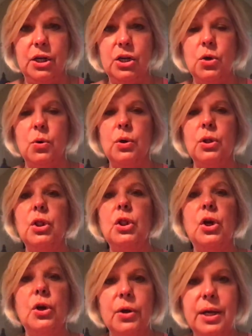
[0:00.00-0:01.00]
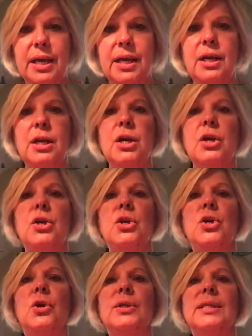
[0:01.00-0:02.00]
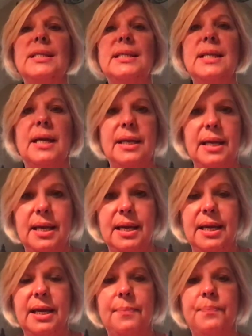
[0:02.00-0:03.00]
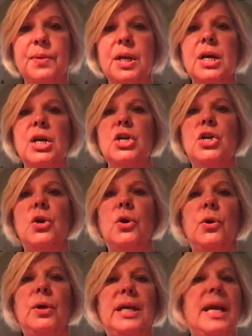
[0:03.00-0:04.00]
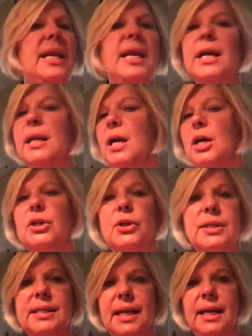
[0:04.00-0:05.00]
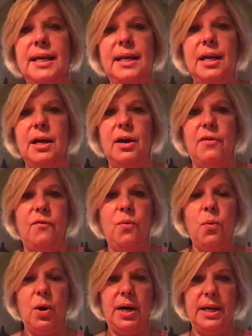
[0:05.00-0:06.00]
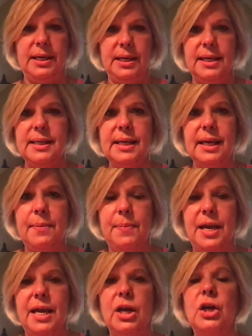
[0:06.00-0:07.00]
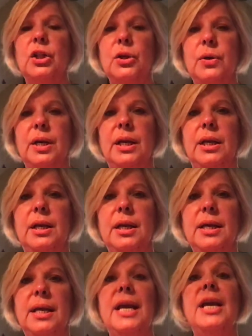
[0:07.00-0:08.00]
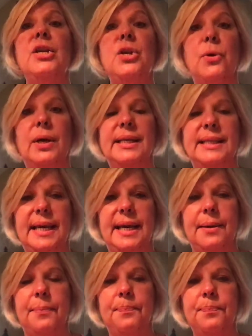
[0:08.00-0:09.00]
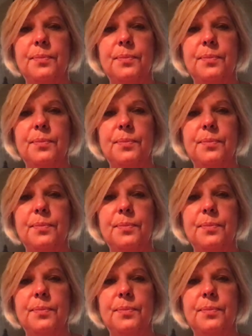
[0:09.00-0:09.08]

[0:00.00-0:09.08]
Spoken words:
You're learning, you're studying, you're getting an understanding of what is going to be included in your exam.